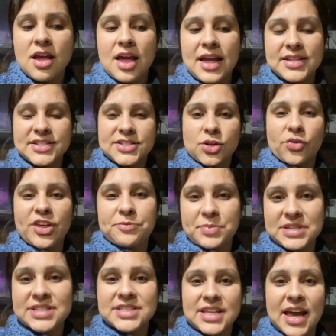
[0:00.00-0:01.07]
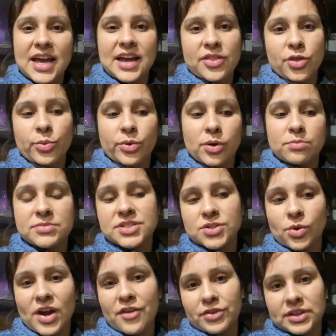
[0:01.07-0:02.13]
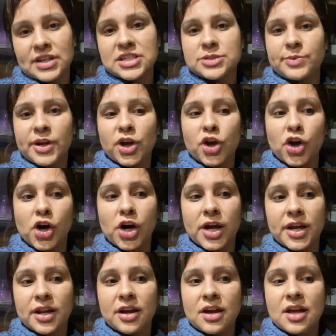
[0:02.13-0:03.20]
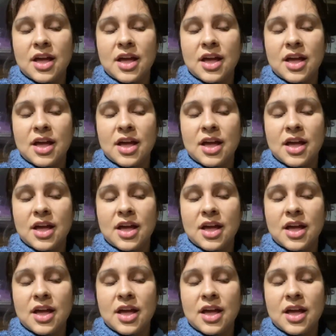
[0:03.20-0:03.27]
And so they've been staying in the room. So everything's been good.